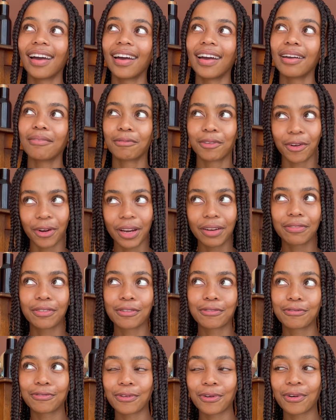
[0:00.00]
am
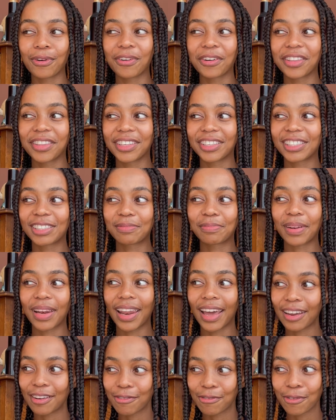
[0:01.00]
grateful for this
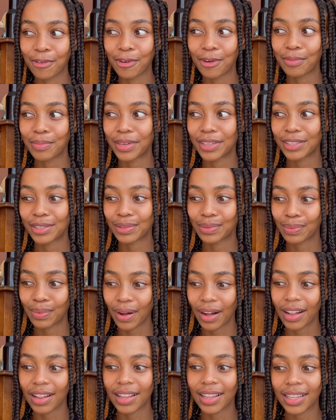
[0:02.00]
platform as
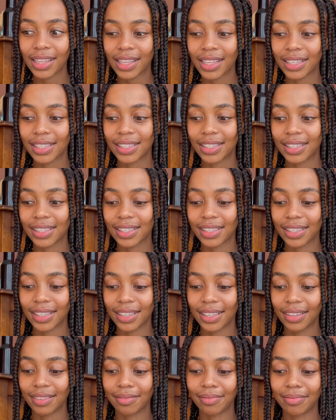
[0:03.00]
well, this
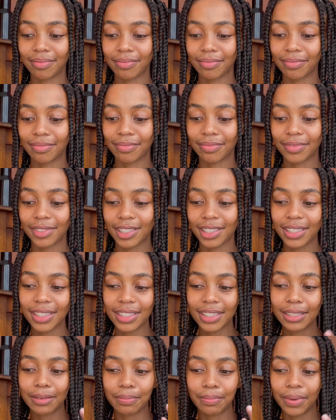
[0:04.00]
just
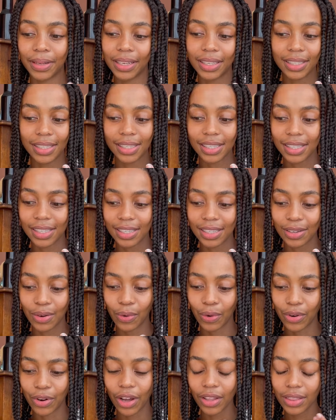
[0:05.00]
this ability,
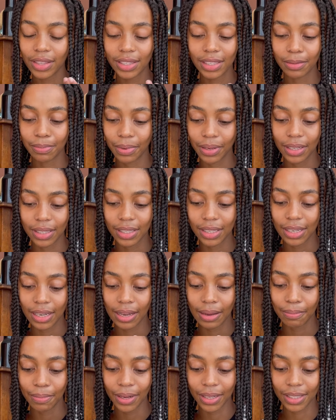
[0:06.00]
or not this
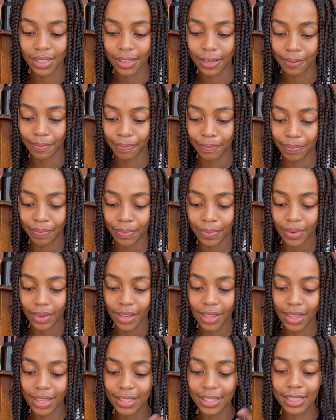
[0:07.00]
ability, but
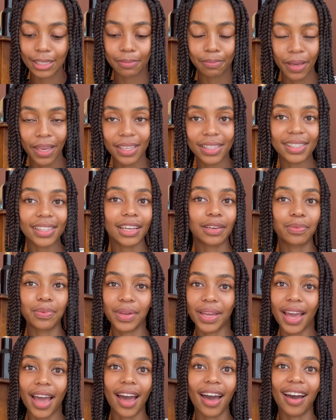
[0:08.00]
this space that
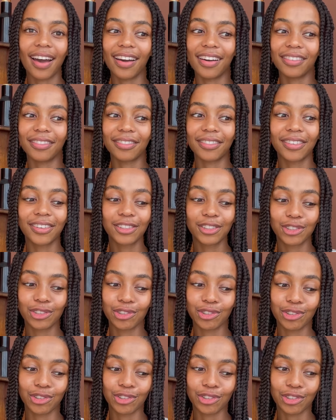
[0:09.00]
we have
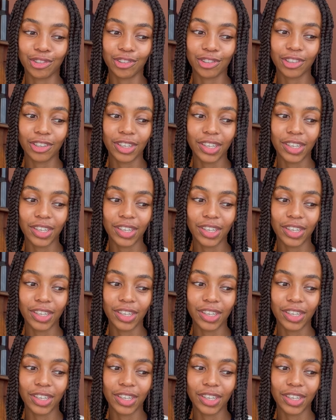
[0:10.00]
to